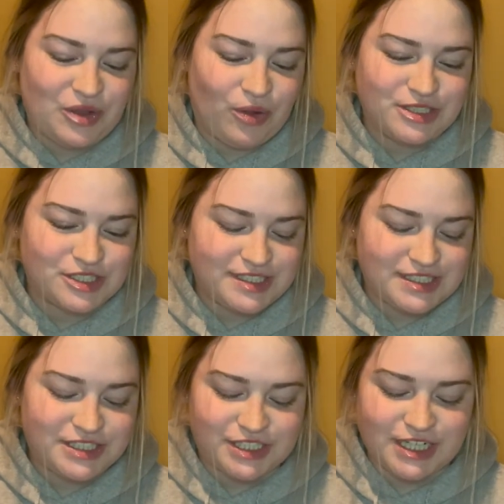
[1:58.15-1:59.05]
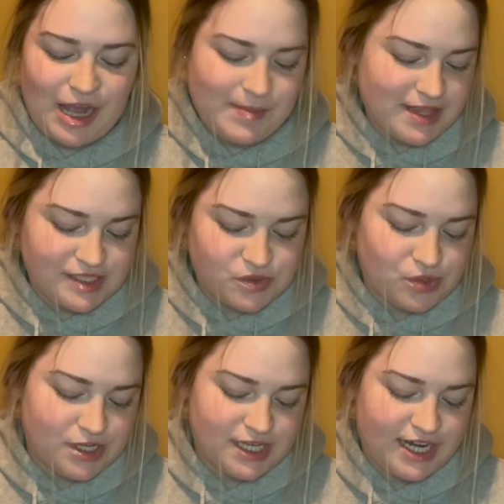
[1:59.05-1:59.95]
older sister got me this
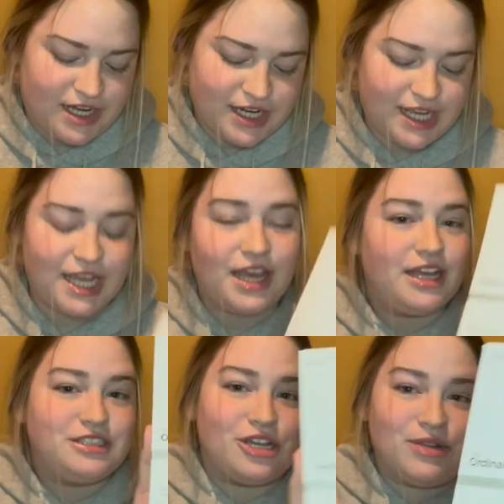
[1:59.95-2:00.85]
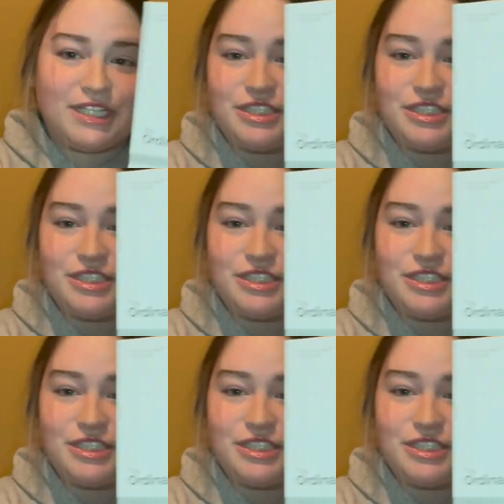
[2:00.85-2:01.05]
Ordinary toning